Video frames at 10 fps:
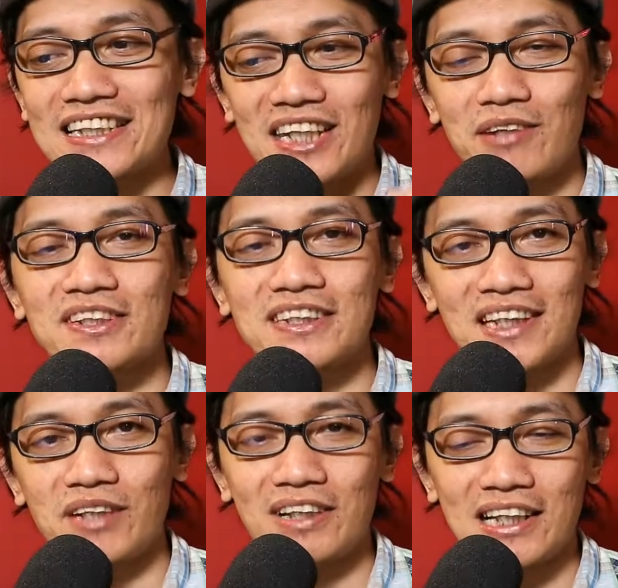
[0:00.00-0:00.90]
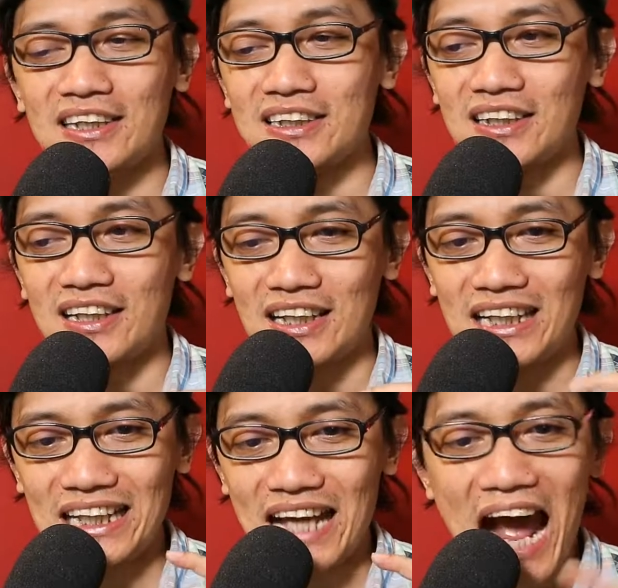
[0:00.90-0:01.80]
keywords starting with letter
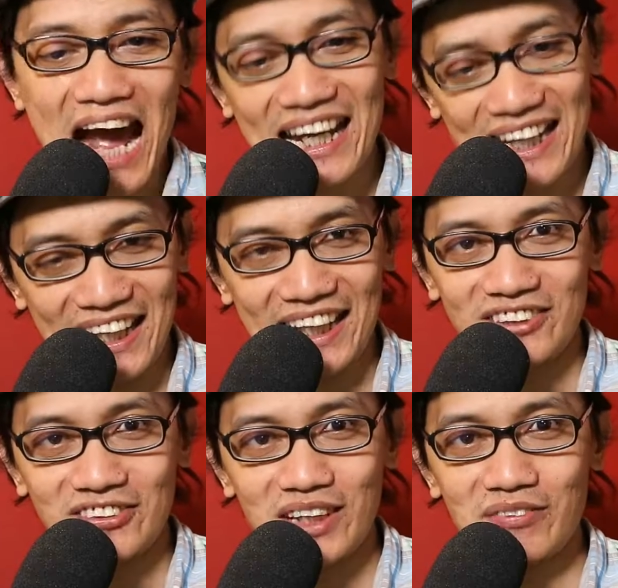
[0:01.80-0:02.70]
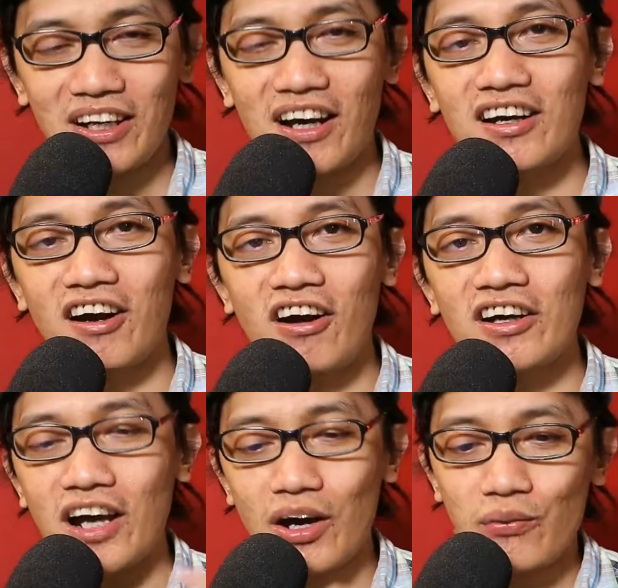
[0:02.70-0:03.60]
I. Today we are
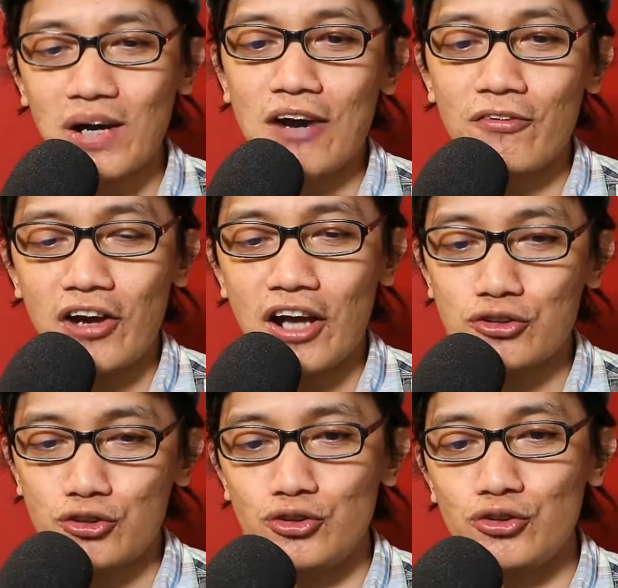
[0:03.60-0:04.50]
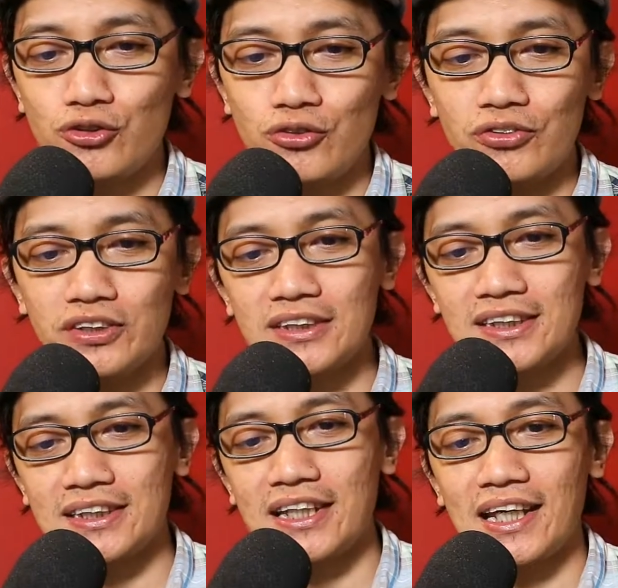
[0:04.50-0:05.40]
on round 2.
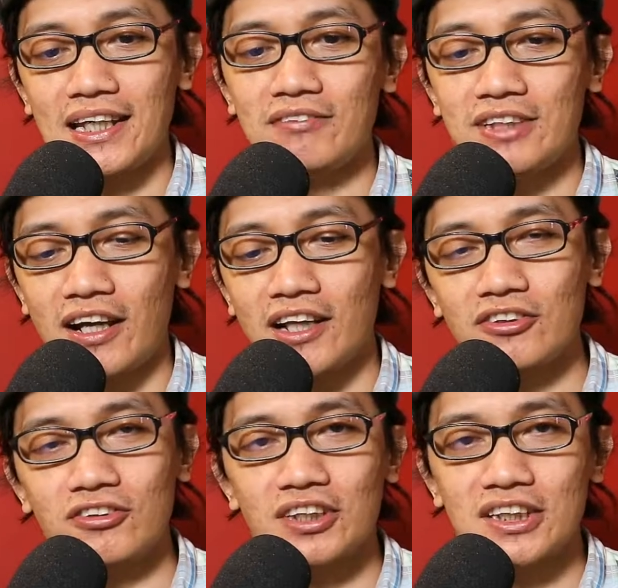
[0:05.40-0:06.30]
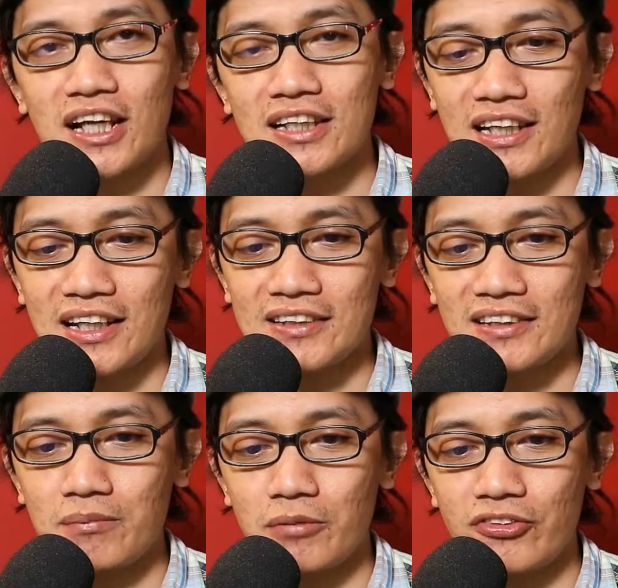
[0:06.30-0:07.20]
This day we're going to discuss ideas
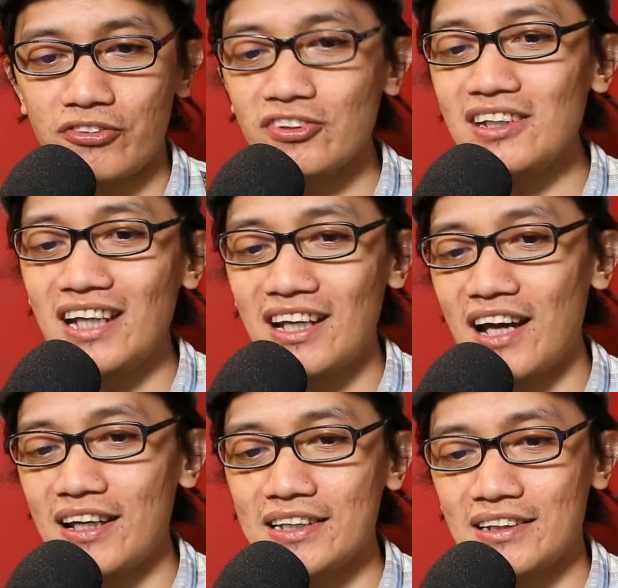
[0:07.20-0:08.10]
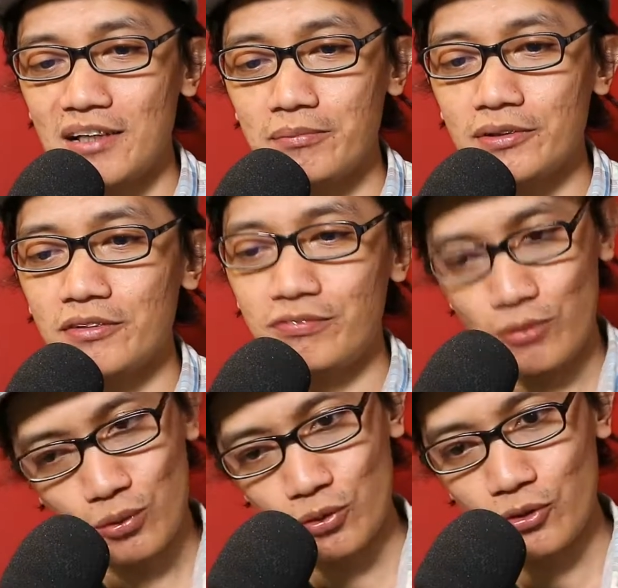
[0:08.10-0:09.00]
number 3 and ideas number
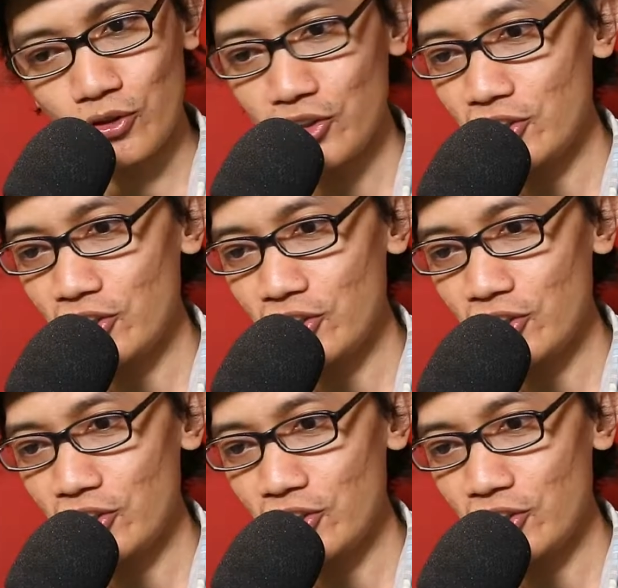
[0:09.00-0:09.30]
4.